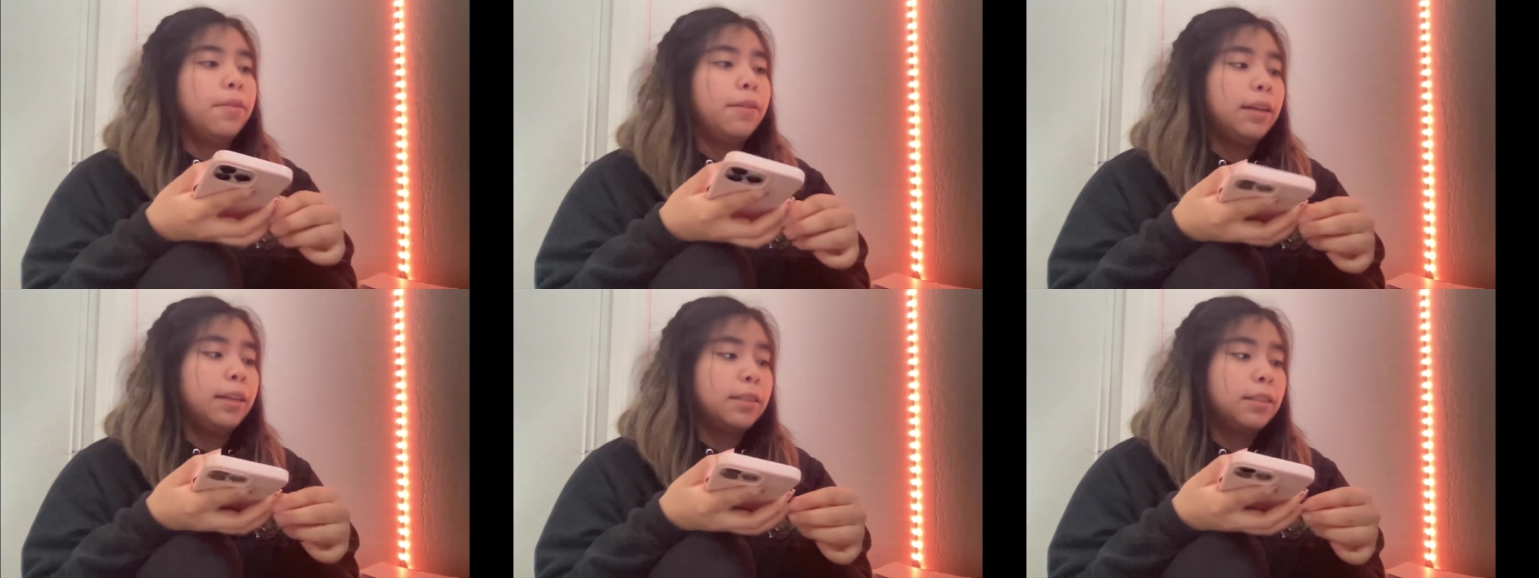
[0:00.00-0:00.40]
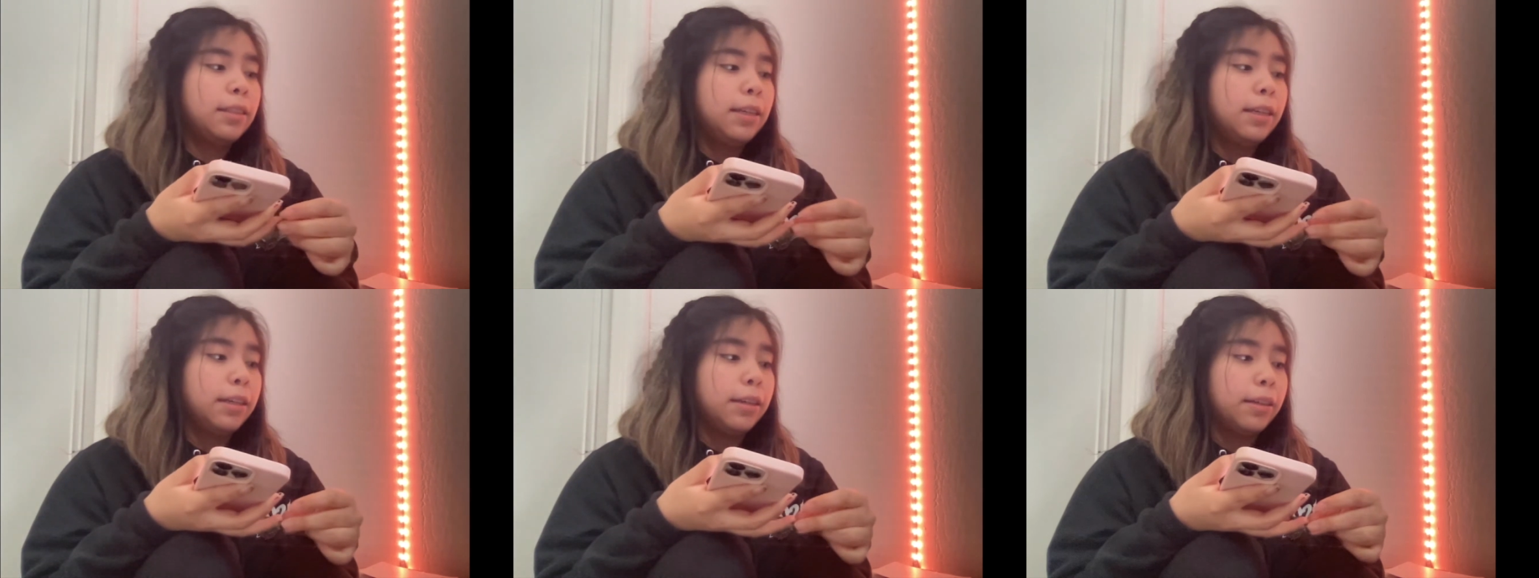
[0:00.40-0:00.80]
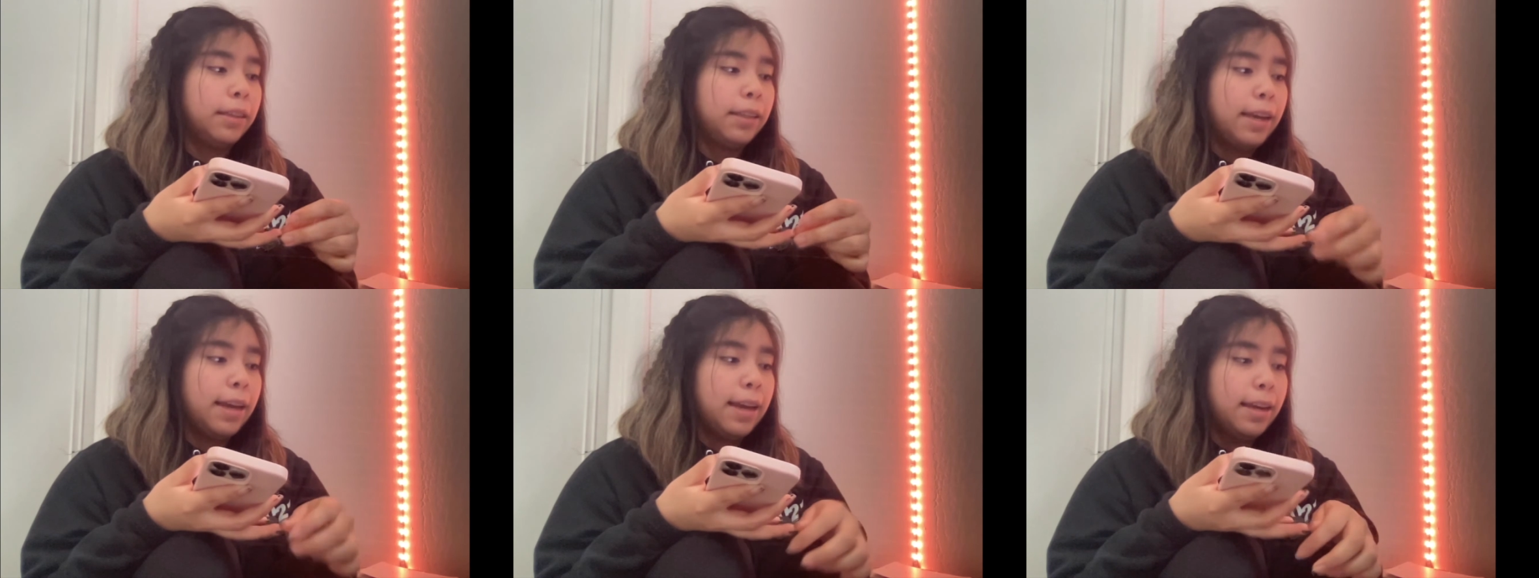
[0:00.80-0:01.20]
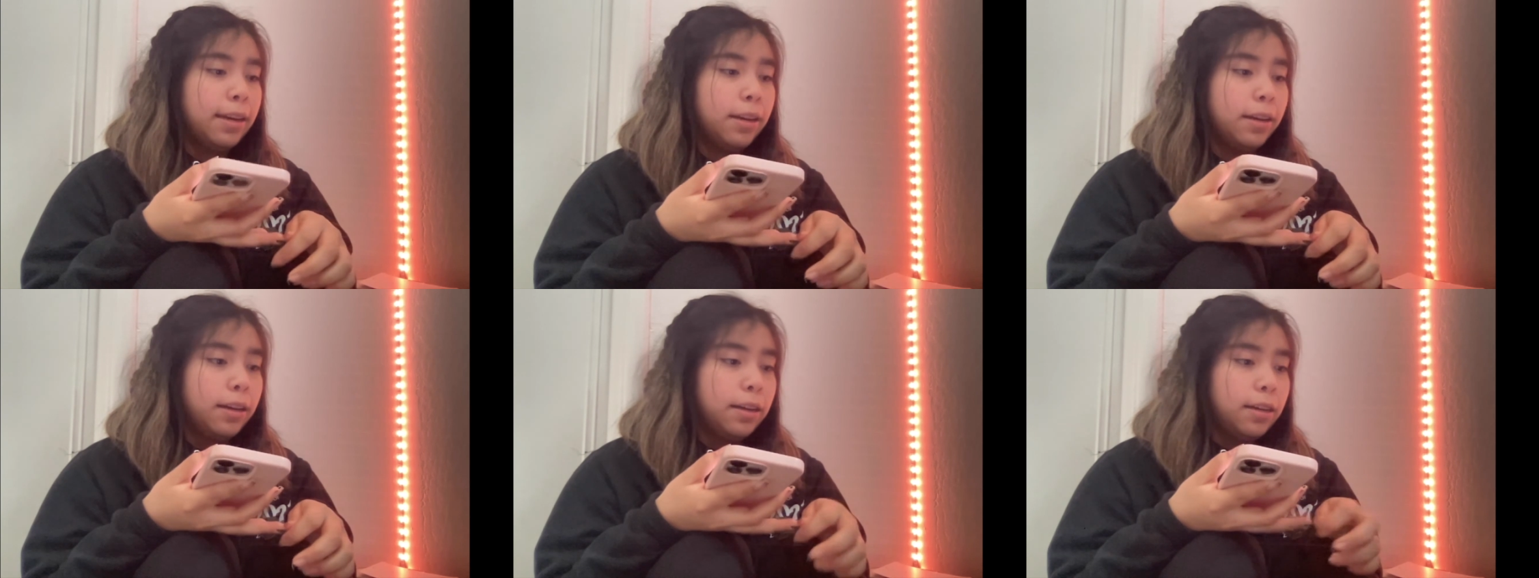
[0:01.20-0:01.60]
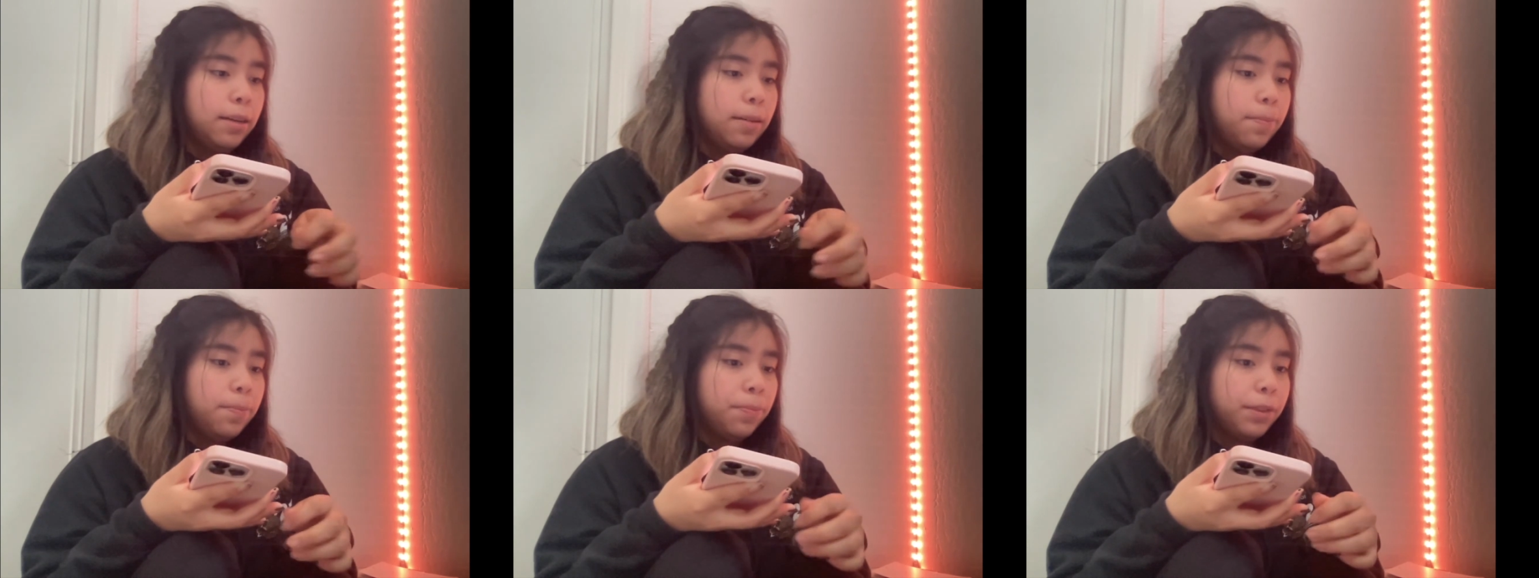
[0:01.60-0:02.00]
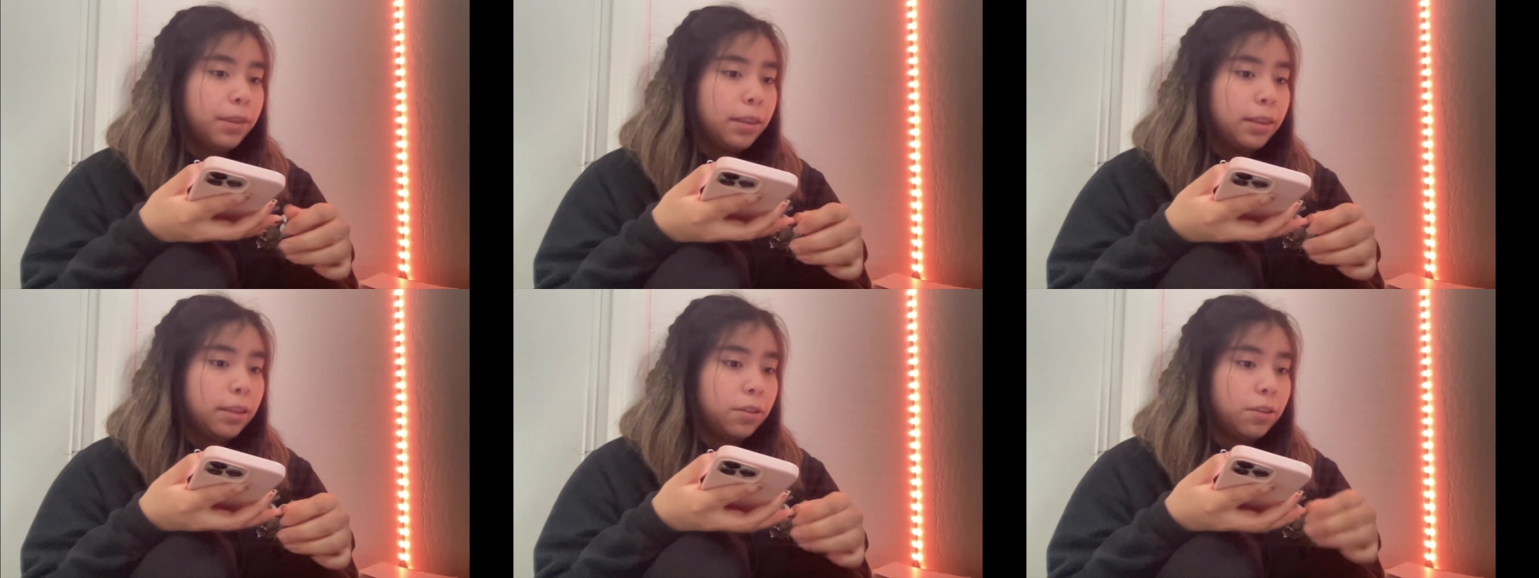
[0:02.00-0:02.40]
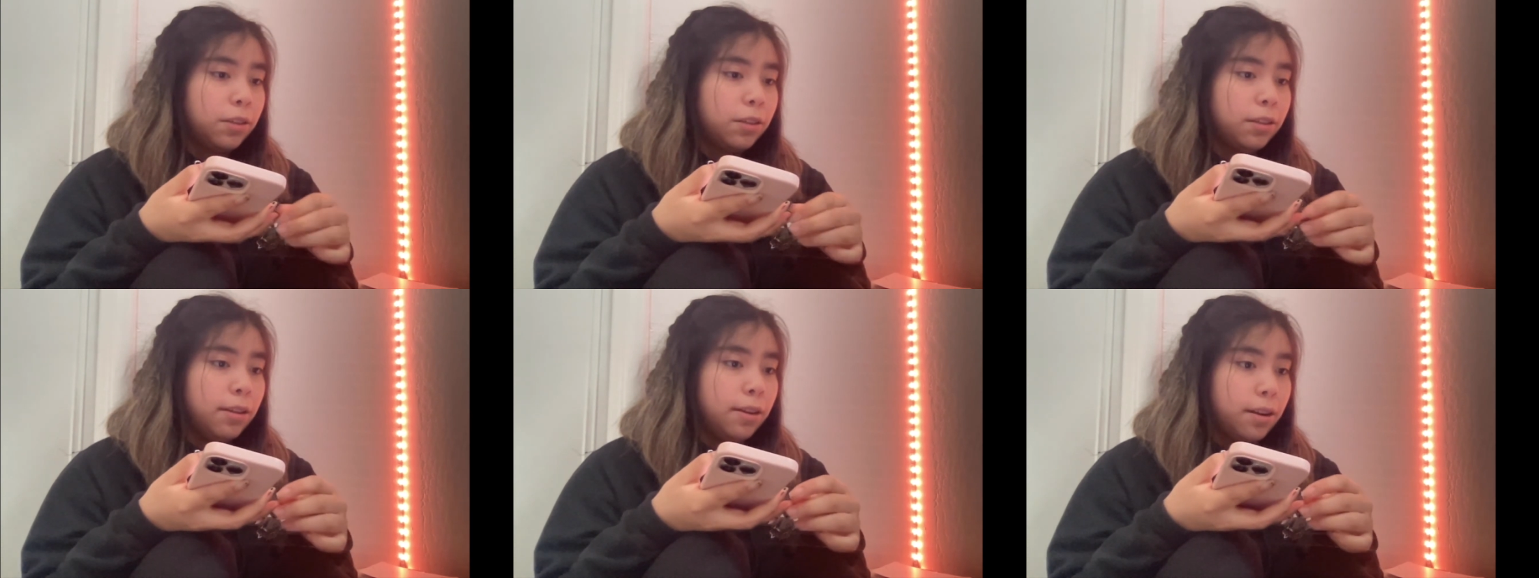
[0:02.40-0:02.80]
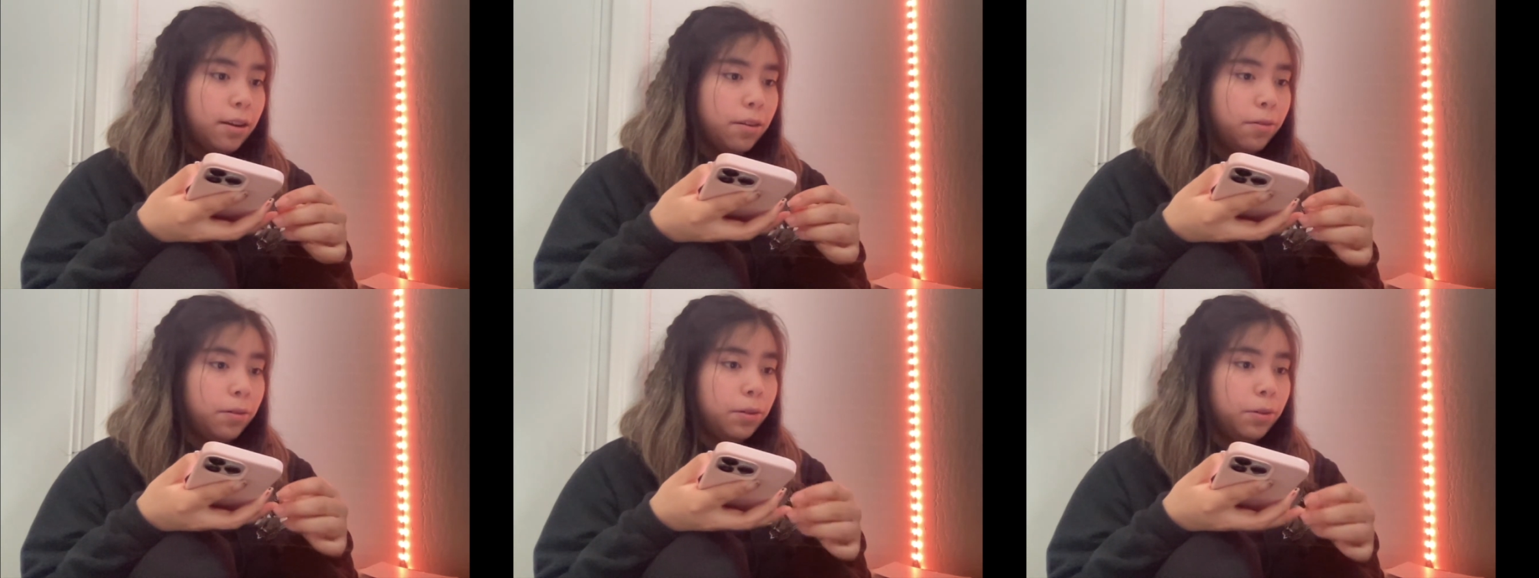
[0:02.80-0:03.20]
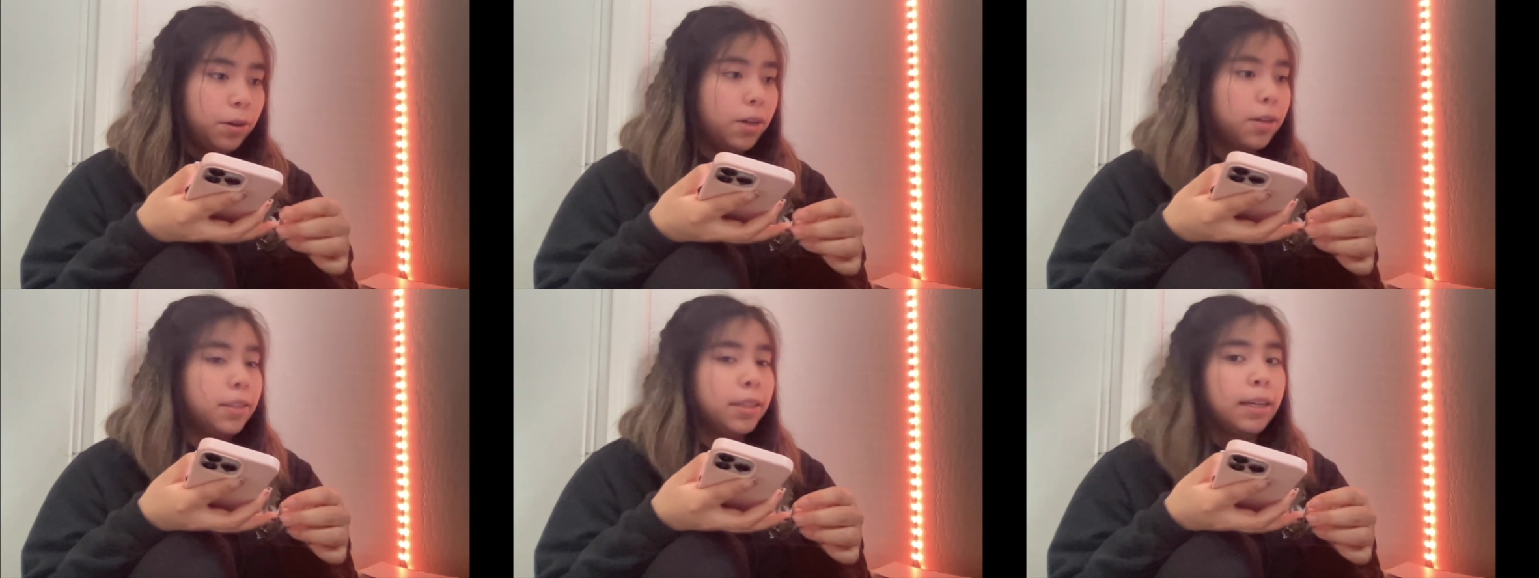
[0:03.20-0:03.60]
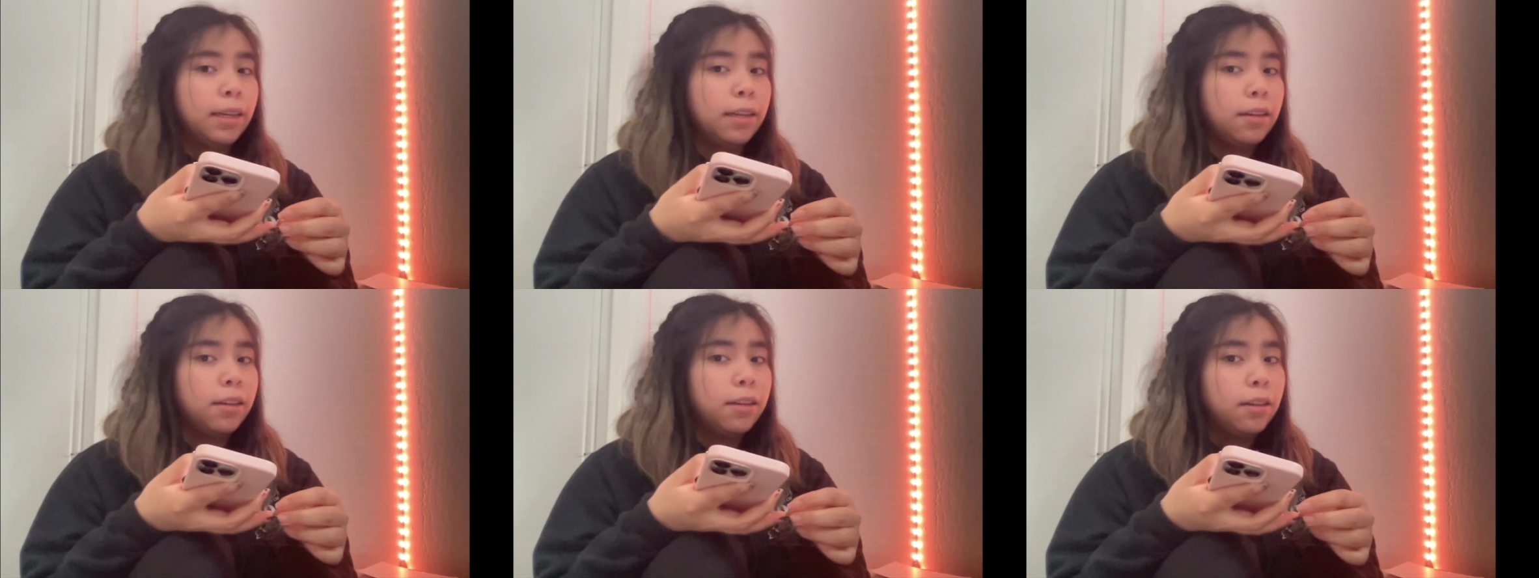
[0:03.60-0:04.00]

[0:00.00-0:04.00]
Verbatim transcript: next year at the end, there's just no new content.